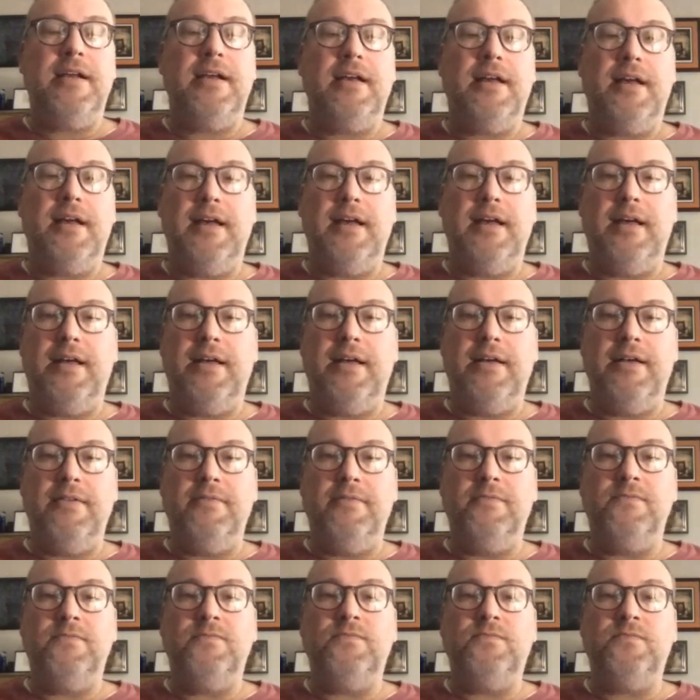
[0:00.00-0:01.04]
uh,
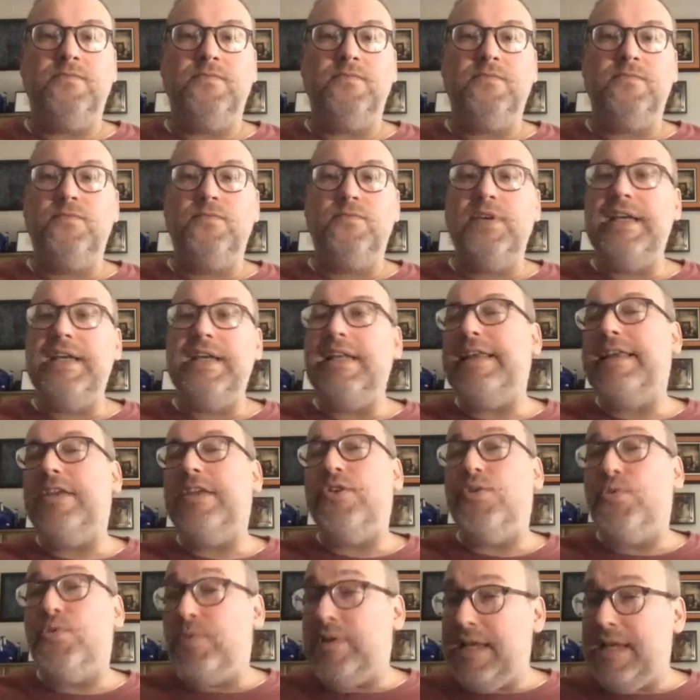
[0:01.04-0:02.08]
really
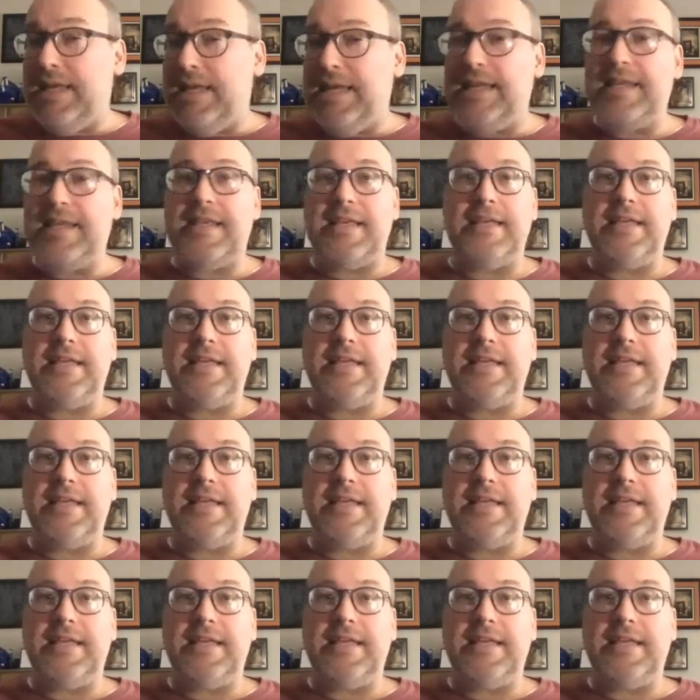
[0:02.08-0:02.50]
unique,